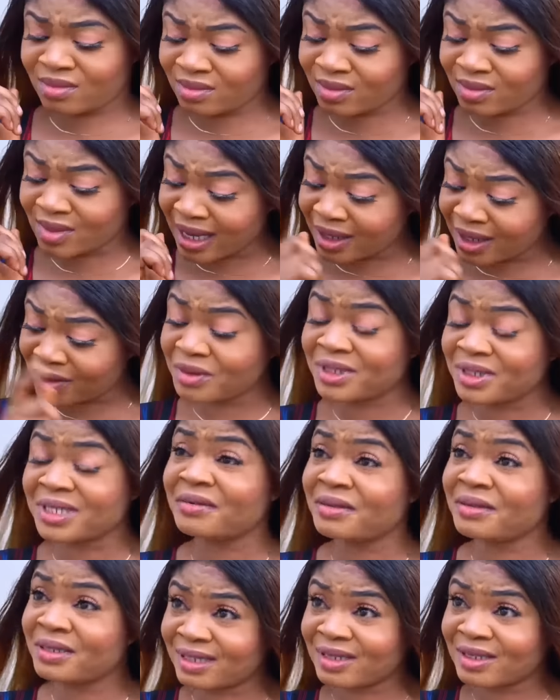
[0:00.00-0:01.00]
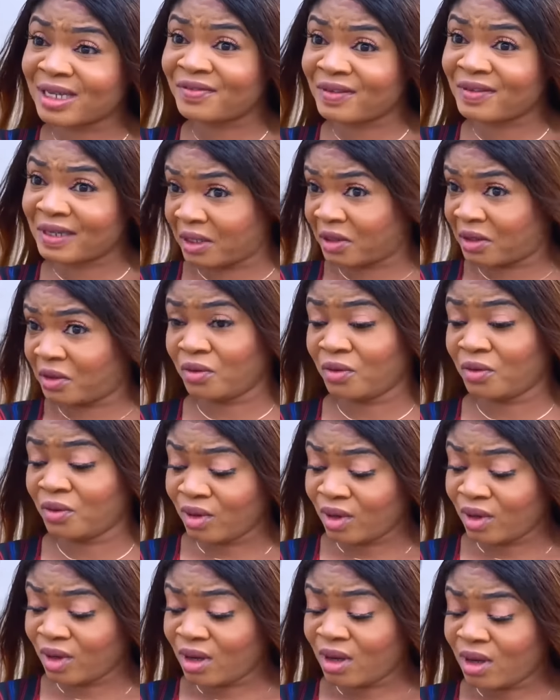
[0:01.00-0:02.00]
An ordinary staff like you.
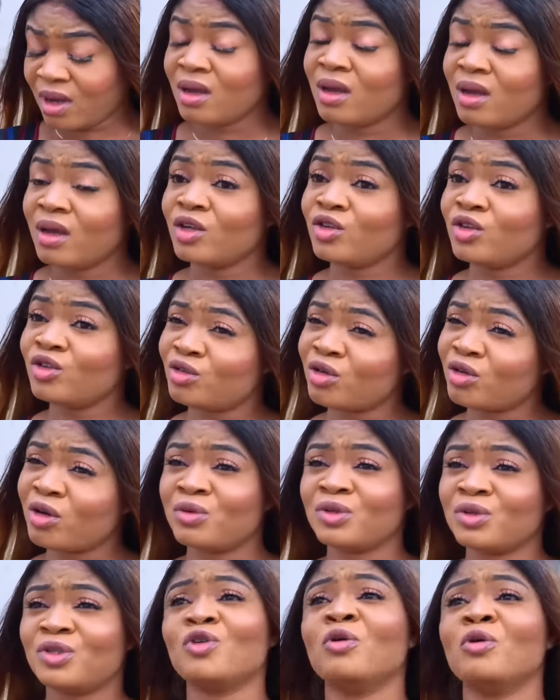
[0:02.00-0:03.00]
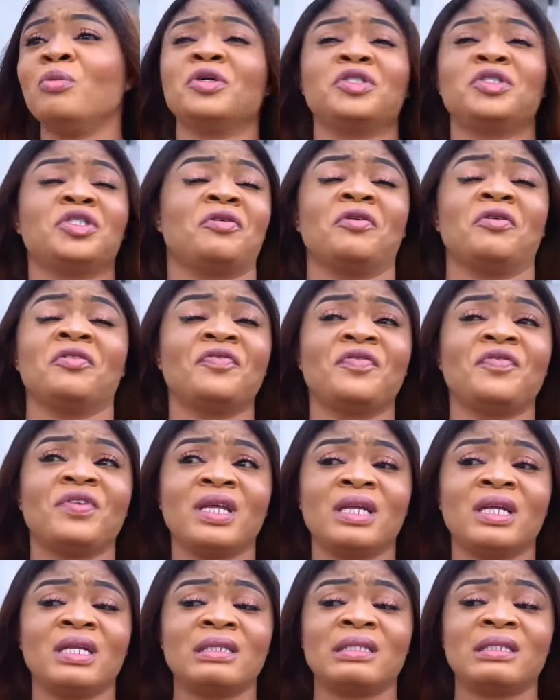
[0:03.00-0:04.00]
You talk with so much
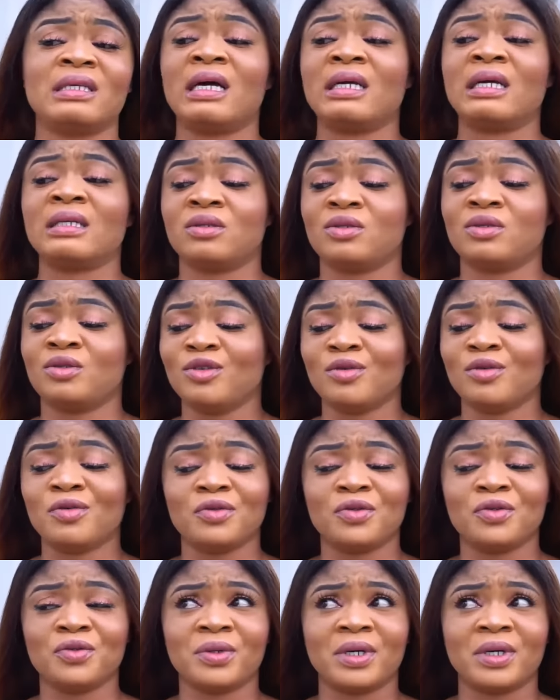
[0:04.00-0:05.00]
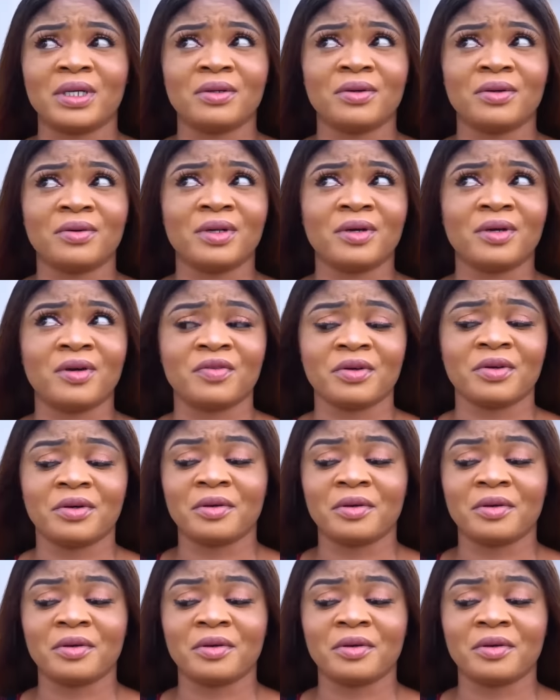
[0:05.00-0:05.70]
confidence as though you are the owner of the